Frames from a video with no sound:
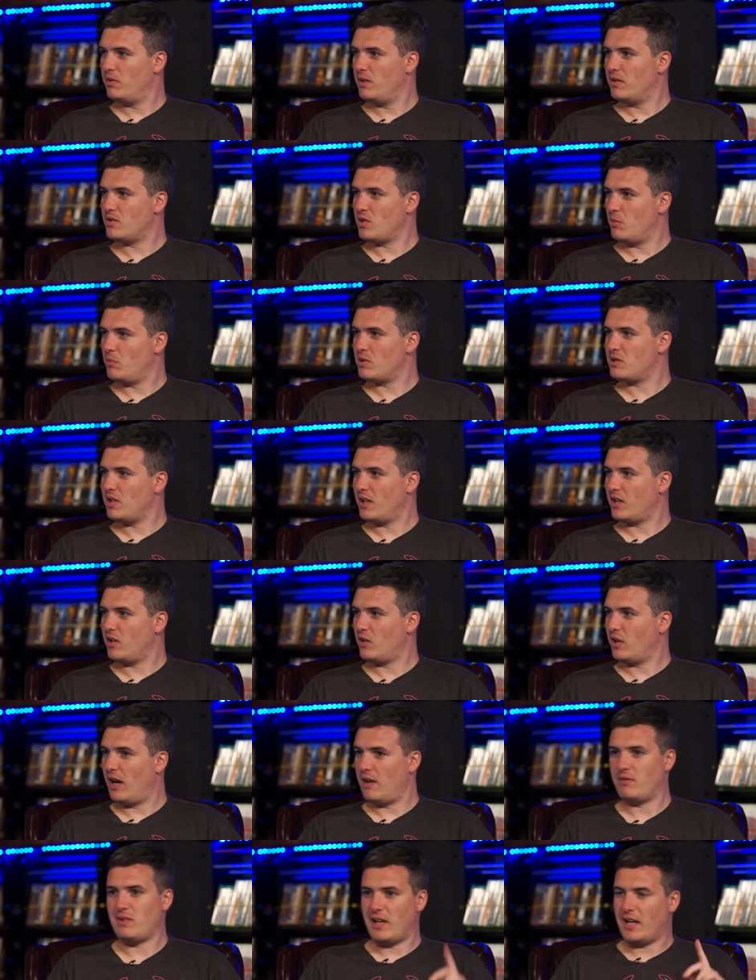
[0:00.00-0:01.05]
It's almost like you're
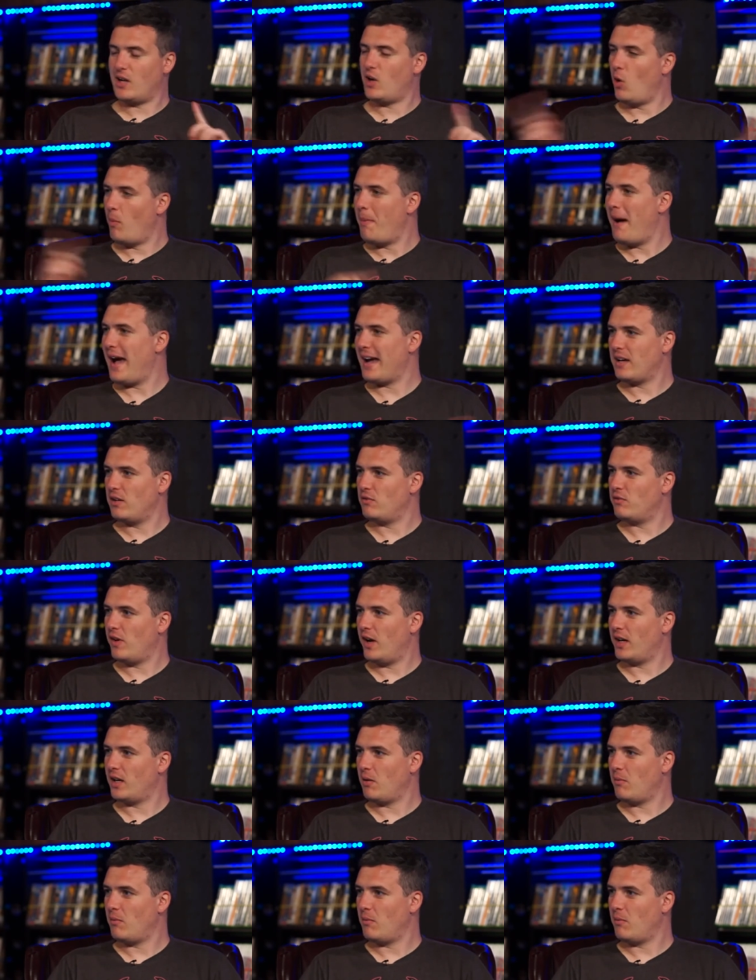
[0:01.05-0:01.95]
gonna have to like go back and find